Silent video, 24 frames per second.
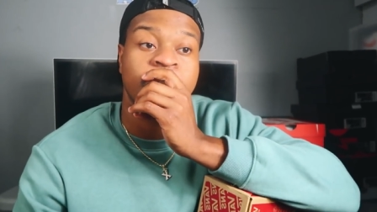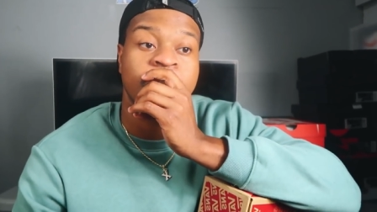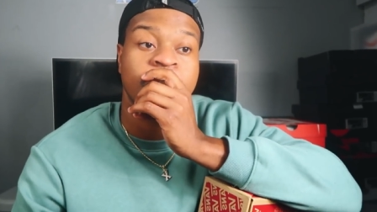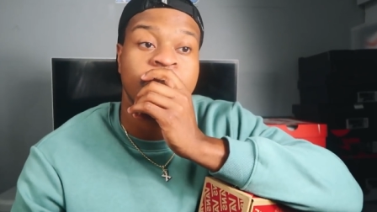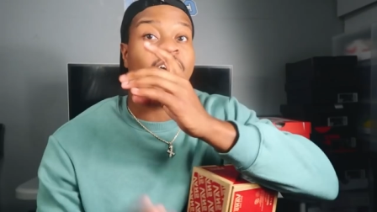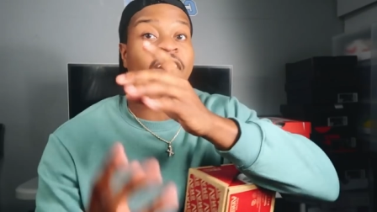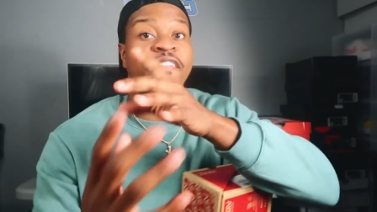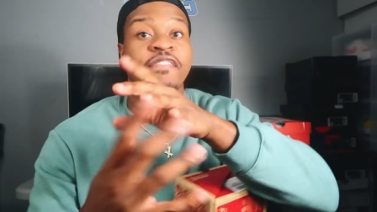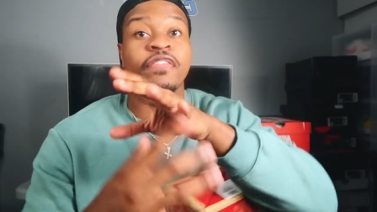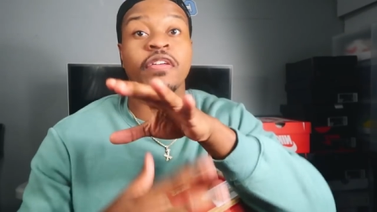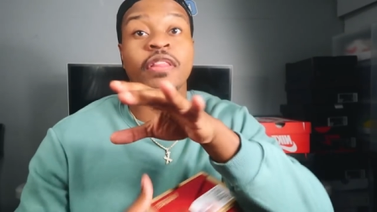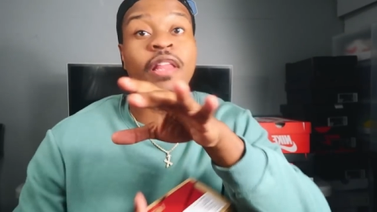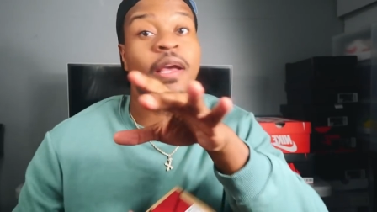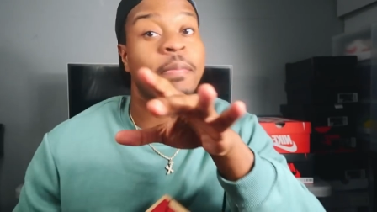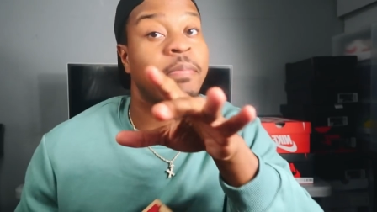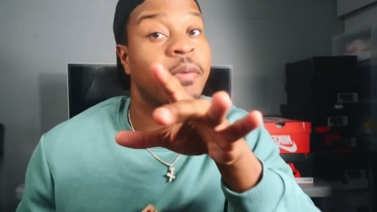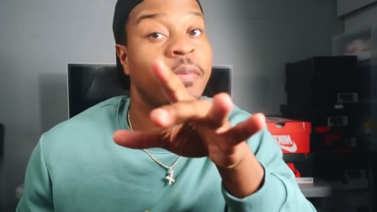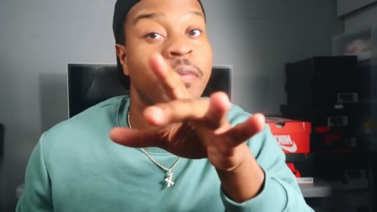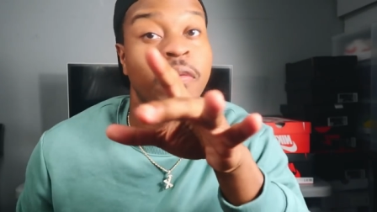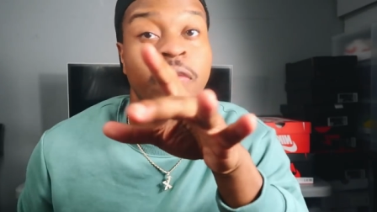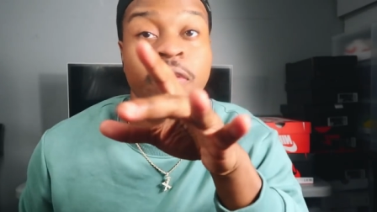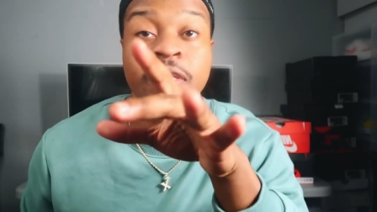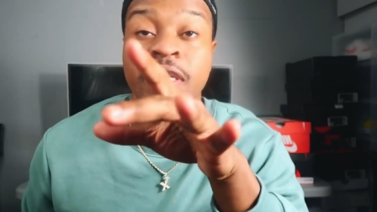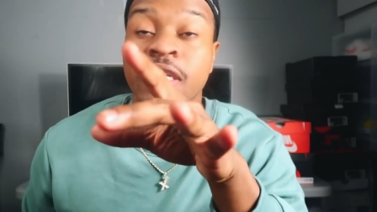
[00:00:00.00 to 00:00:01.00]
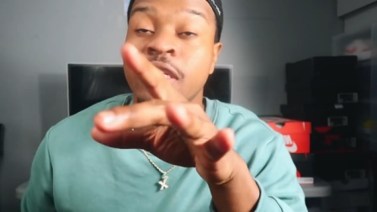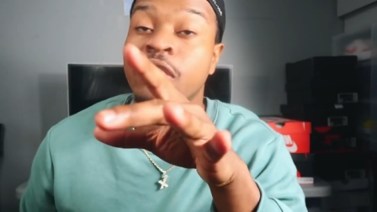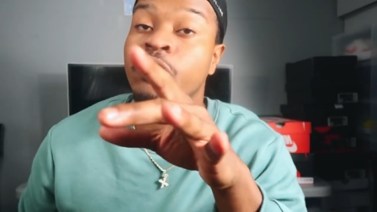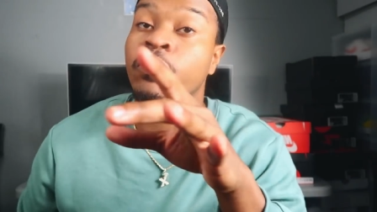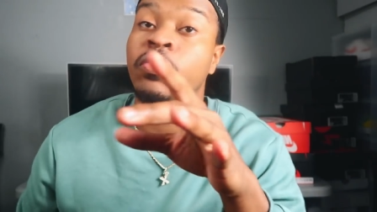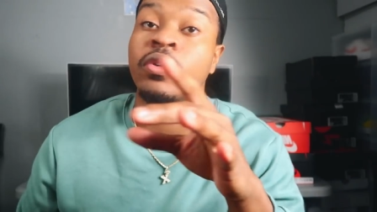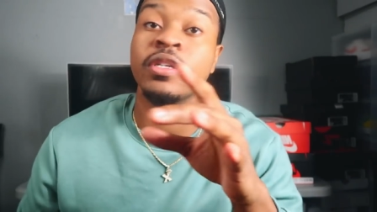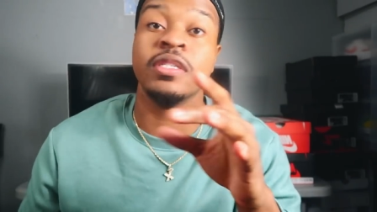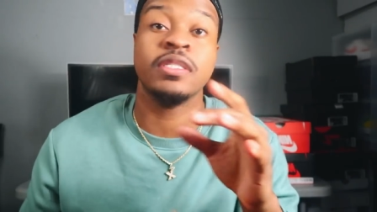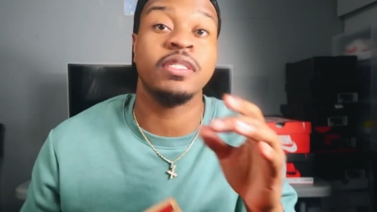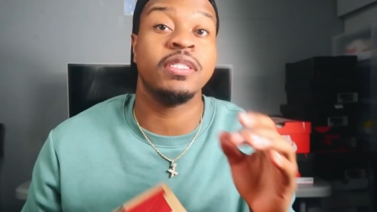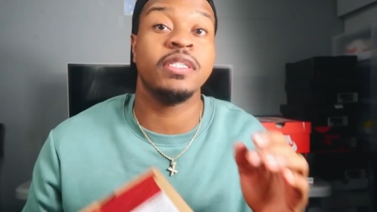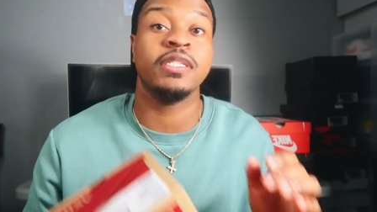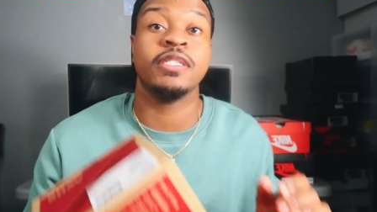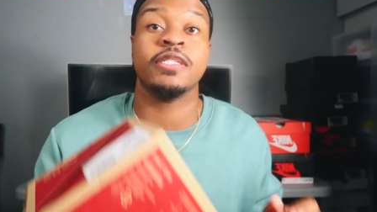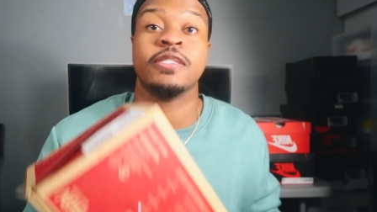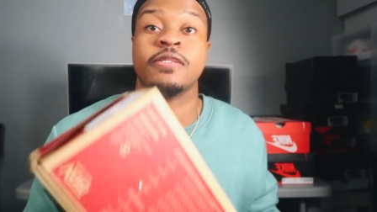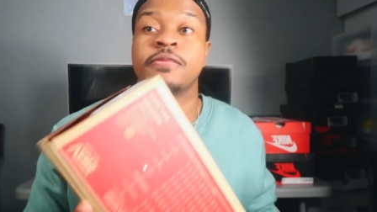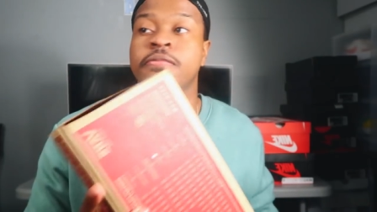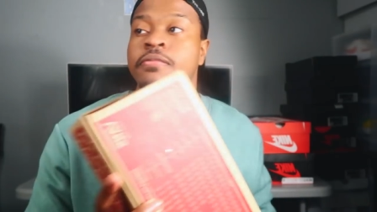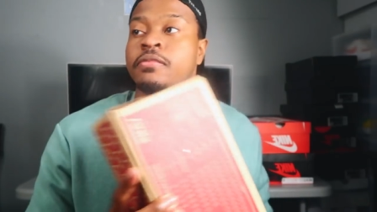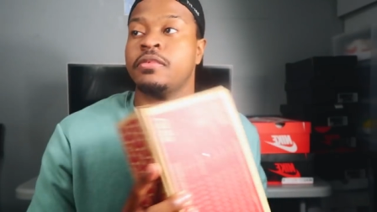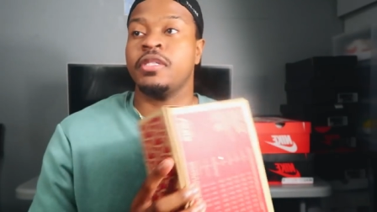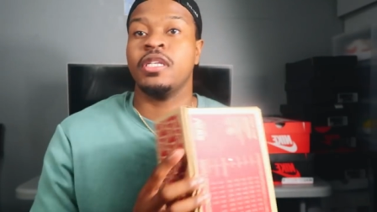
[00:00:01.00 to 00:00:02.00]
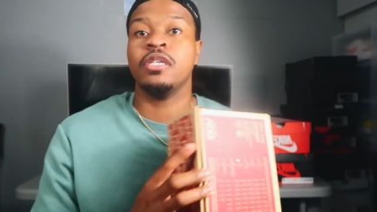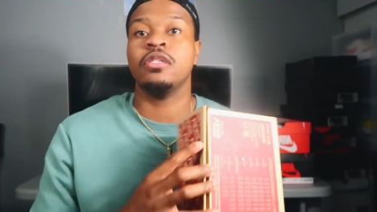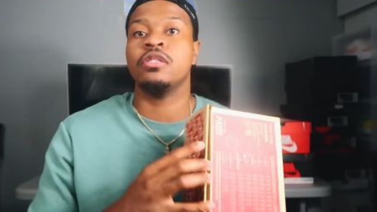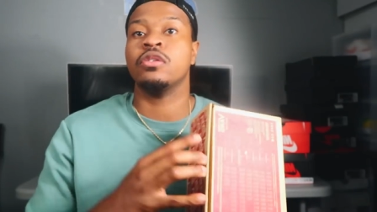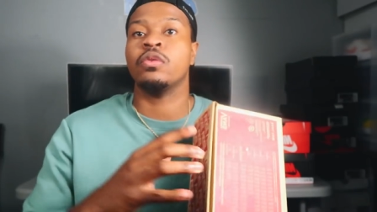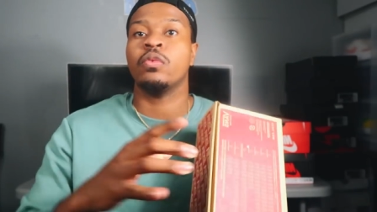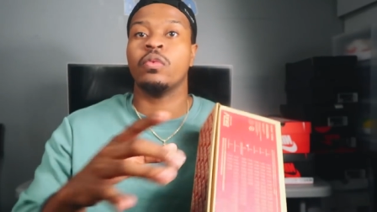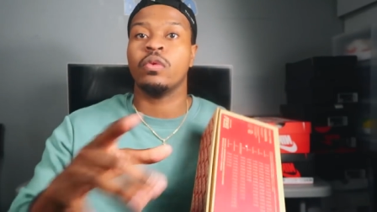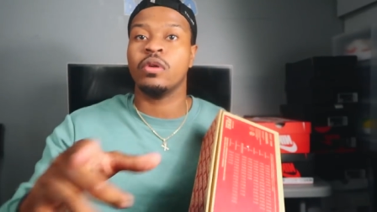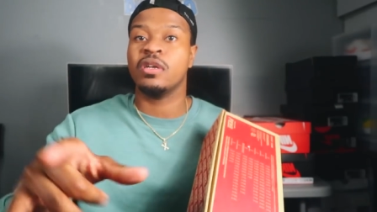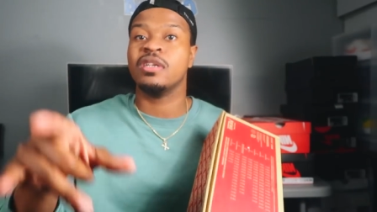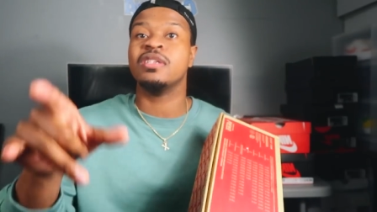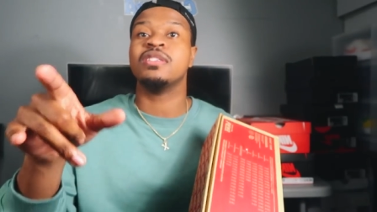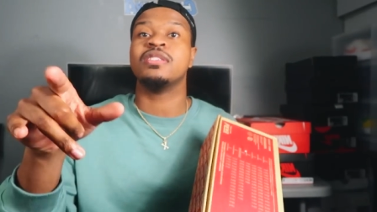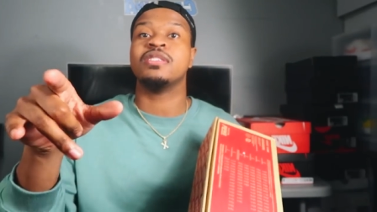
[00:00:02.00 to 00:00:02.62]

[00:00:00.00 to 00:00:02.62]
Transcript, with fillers: I feel like people need to want to see it. Need to want to